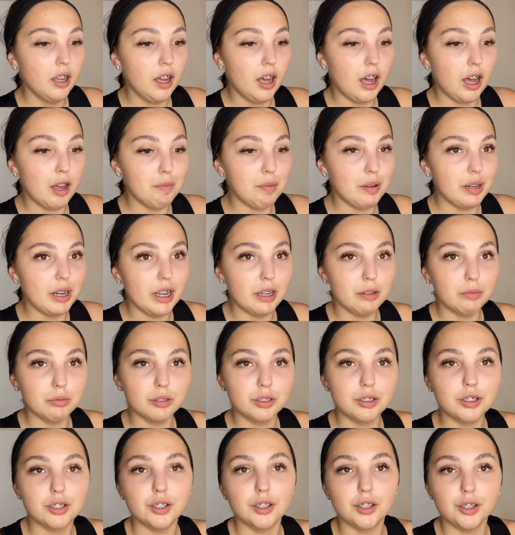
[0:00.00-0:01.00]
I've been able
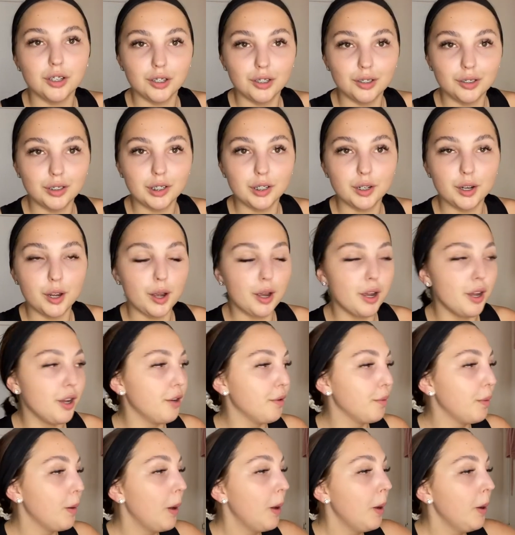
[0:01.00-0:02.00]
to, you
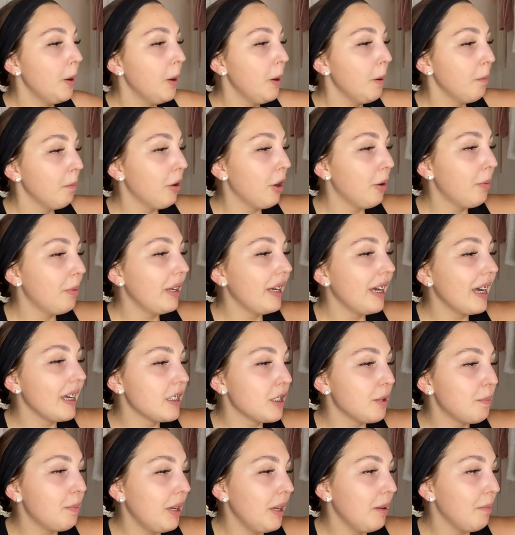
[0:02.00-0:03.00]
know, properly get
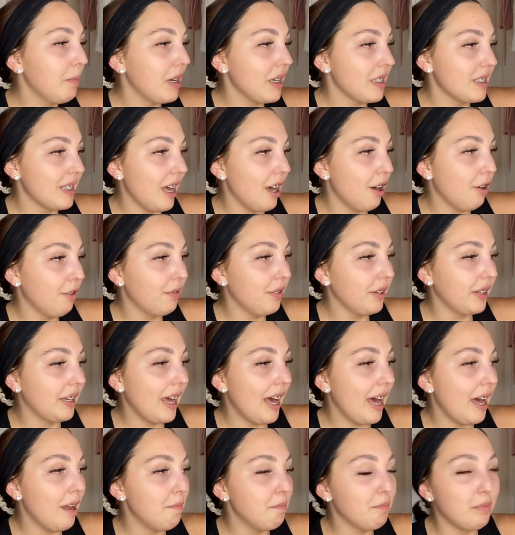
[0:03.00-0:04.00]
to be myself
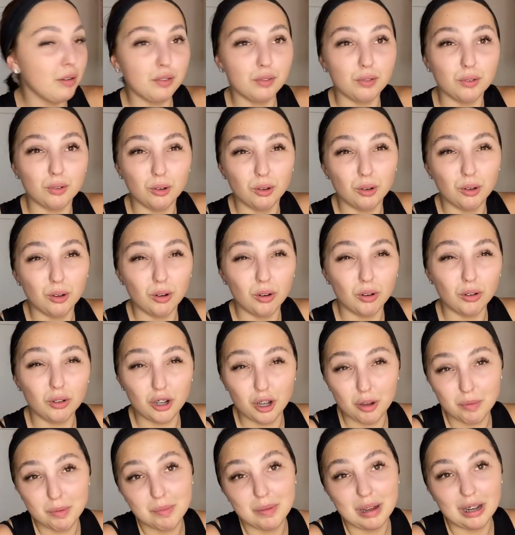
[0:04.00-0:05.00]
again before
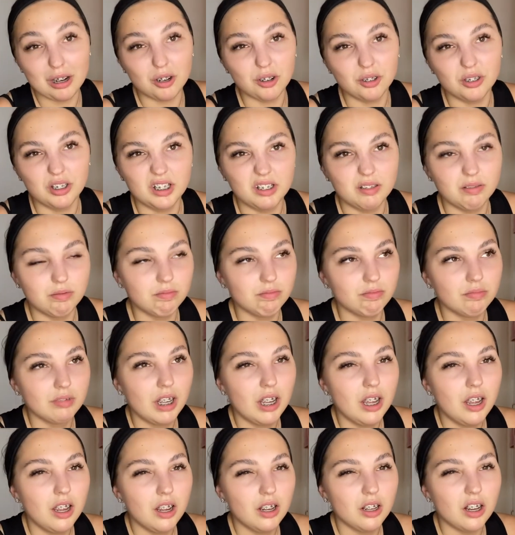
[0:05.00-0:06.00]
coming back on, and
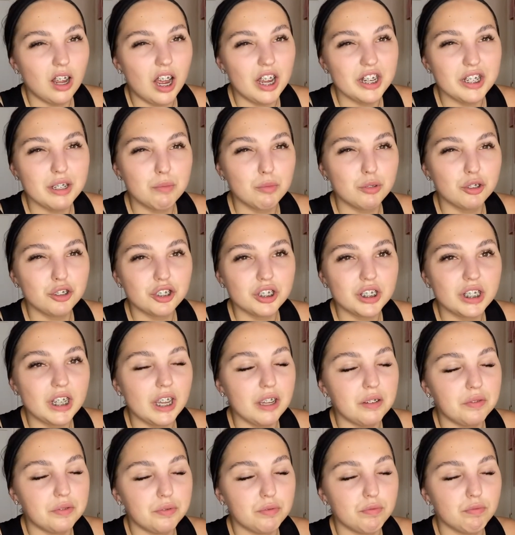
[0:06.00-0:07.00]
like, I didn't want to
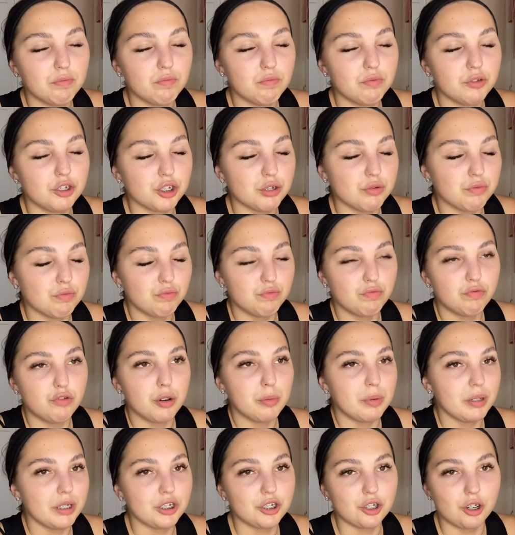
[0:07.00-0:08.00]
give just
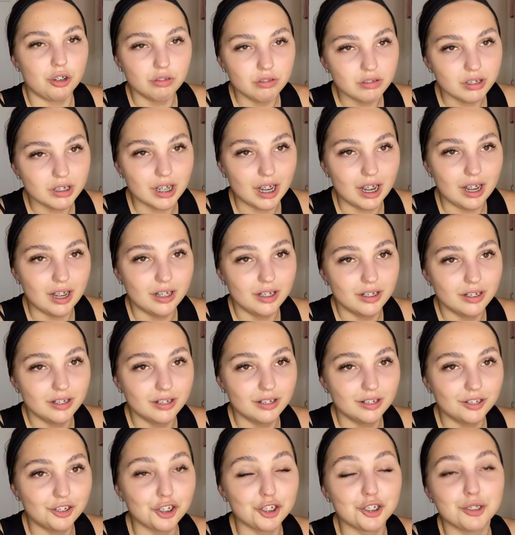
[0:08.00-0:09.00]
rubbish
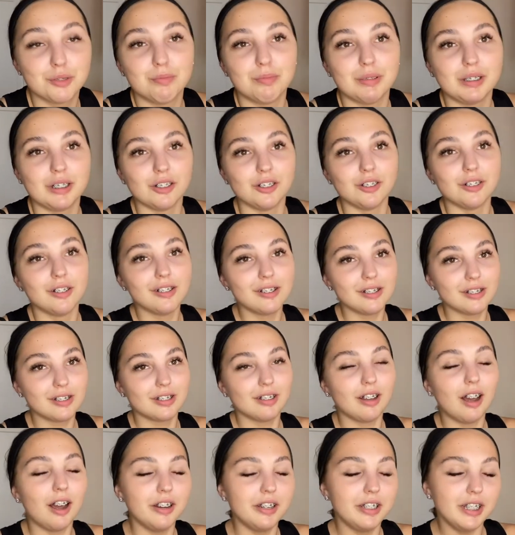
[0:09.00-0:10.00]
content just because
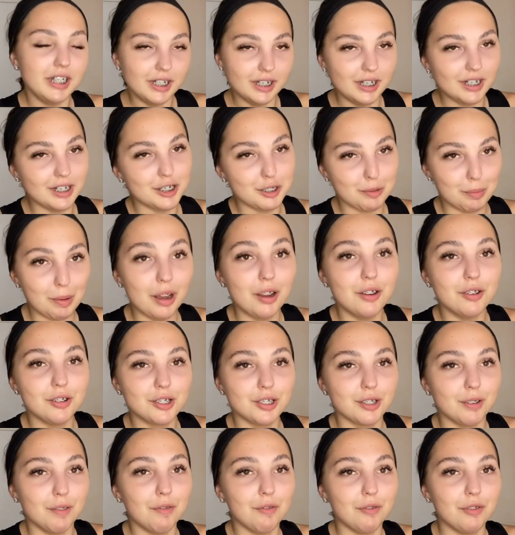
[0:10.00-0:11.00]
I needed to post
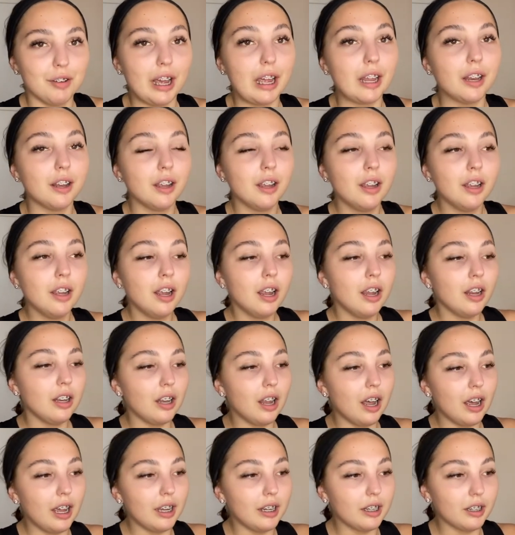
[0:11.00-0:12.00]
something.
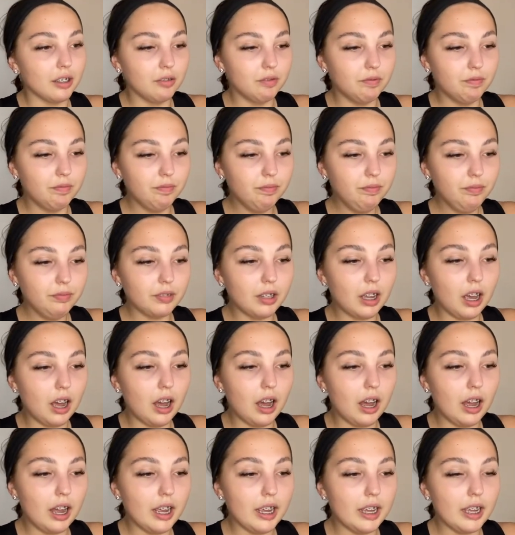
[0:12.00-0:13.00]
Like,
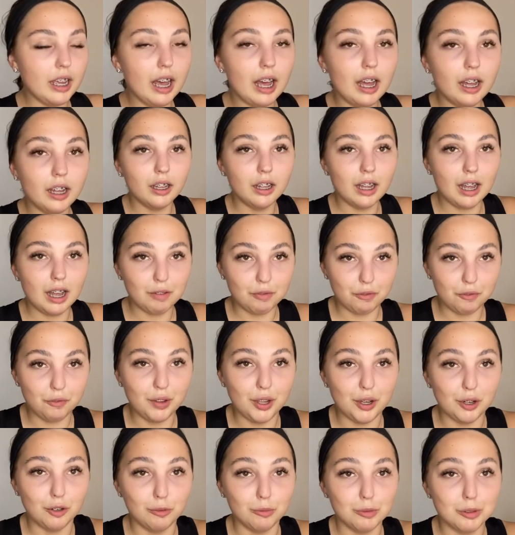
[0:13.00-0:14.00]
I have
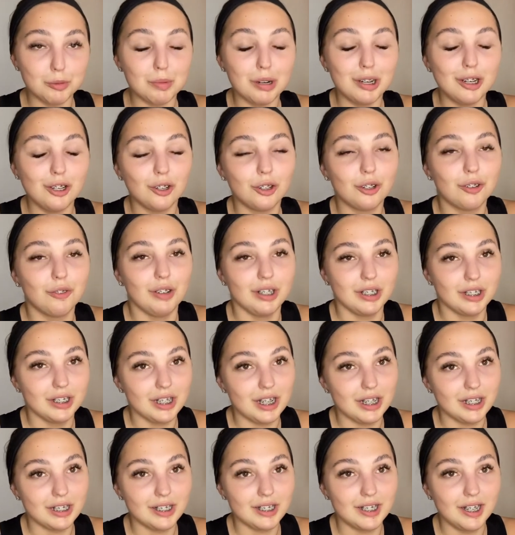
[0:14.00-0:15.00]
filmed my Look
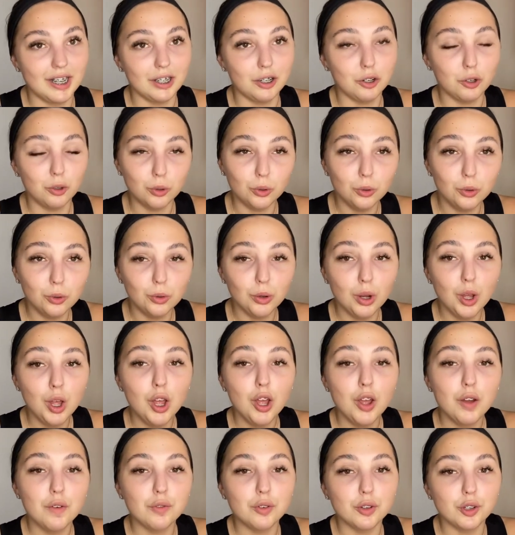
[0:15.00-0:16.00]
Fantastic haul
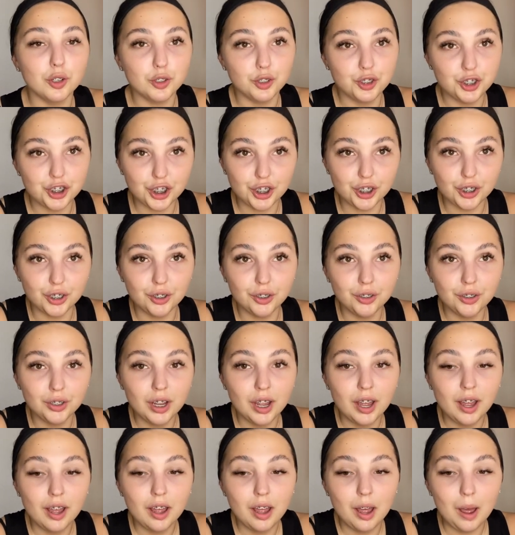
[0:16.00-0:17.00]
for June,
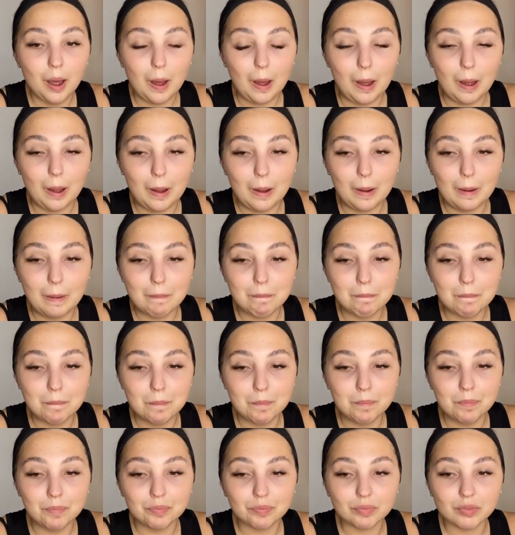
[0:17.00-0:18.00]

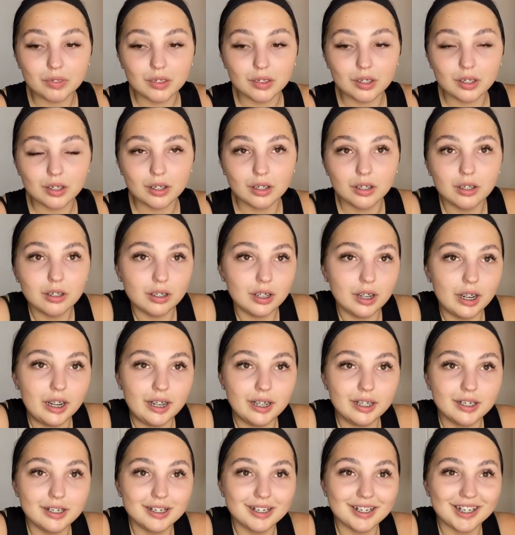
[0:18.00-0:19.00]
and
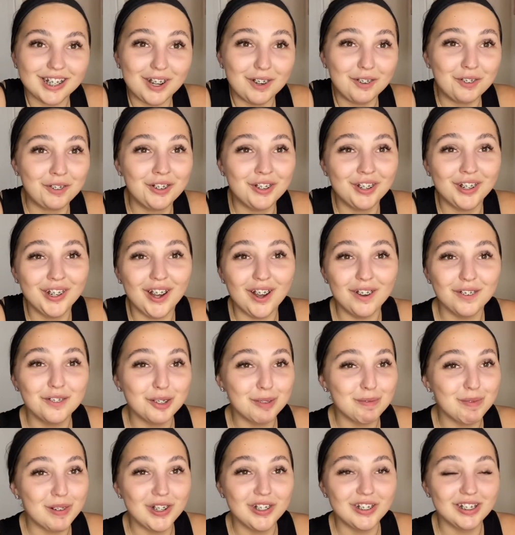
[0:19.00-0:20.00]
I've
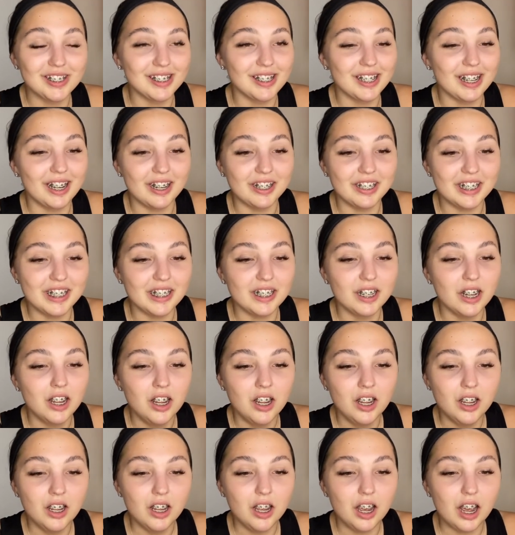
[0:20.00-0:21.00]
not posted it.
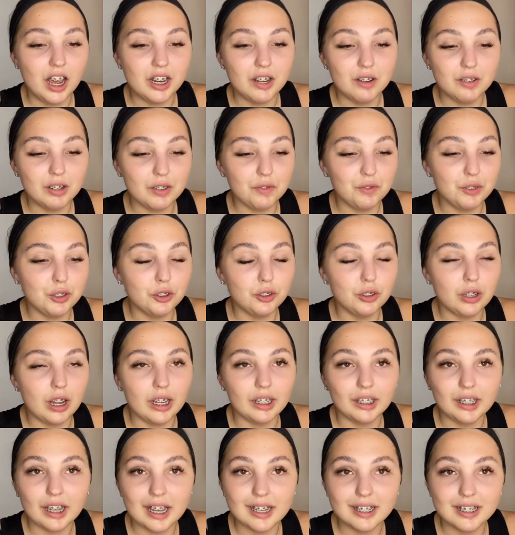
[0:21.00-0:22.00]
I didn't feel
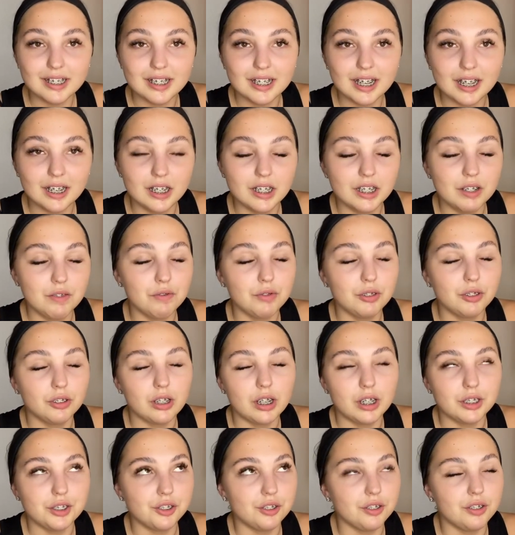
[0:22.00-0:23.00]
like editing, I didn't feel
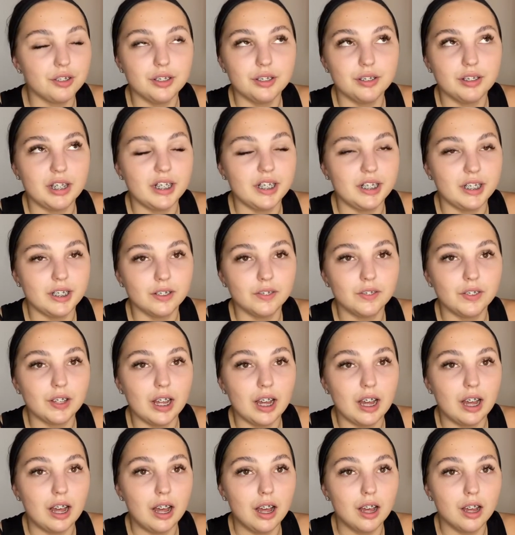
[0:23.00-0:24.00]
like doing any of
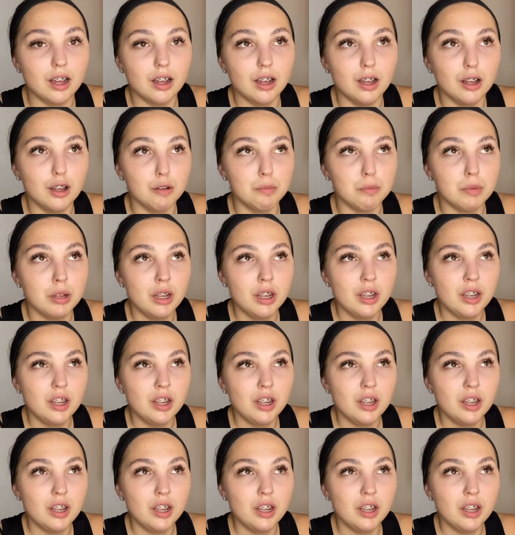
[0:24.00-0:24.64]
that.